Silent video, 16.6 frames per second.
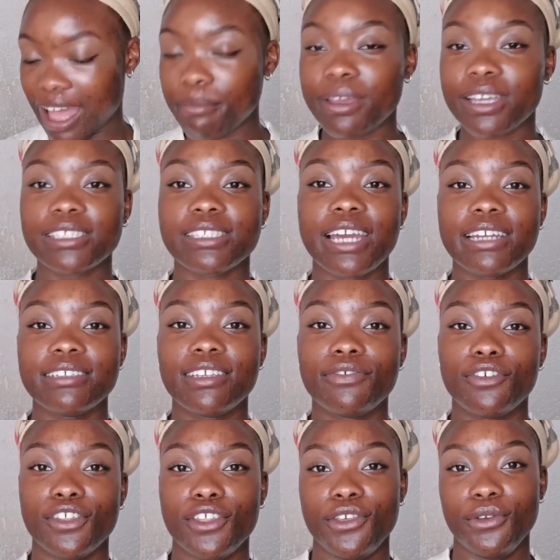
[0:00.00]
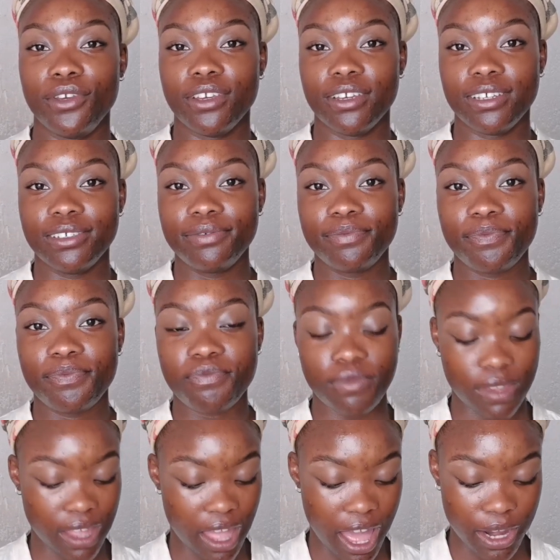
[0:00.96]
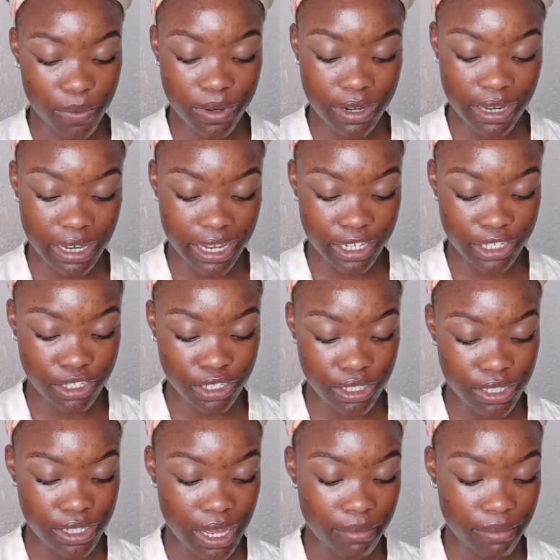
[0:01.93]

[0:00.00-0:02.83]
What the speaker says: I'm excited for the new year. I don't want to lie to you.